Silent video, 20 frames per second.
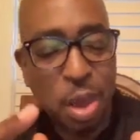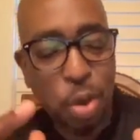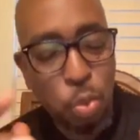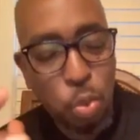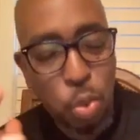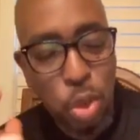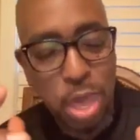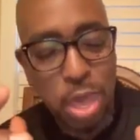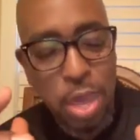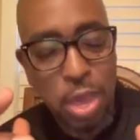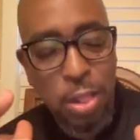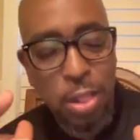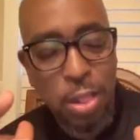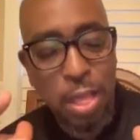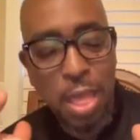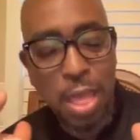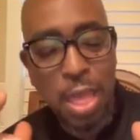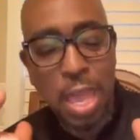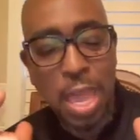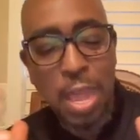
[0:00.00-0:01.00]
a
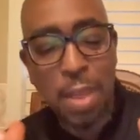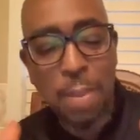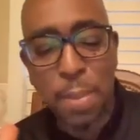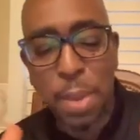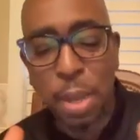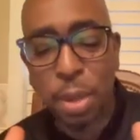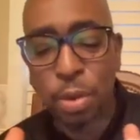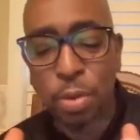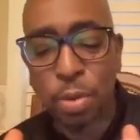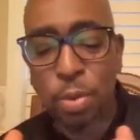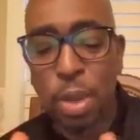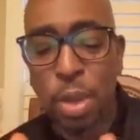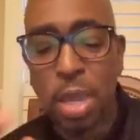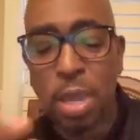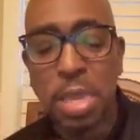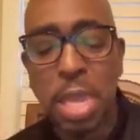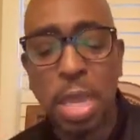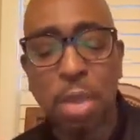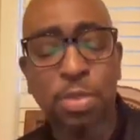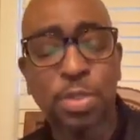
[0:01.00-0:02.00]
wheel in middle of
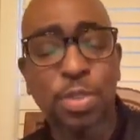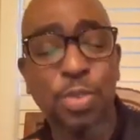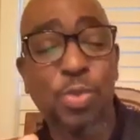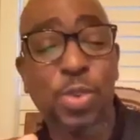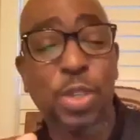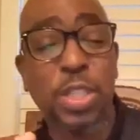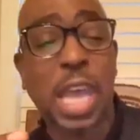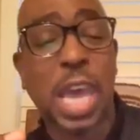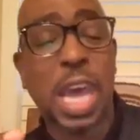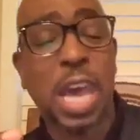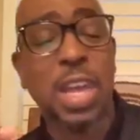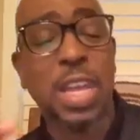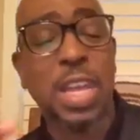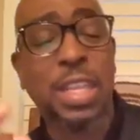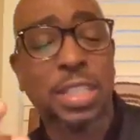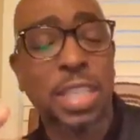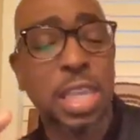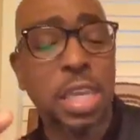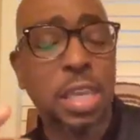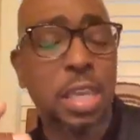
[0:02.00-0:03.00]
wheel. That was, was how
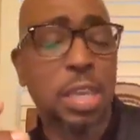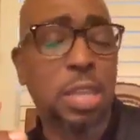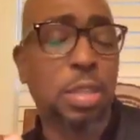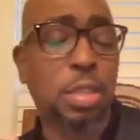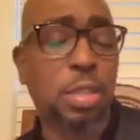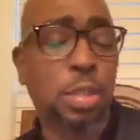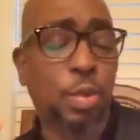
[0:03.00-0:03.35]
Ezekiel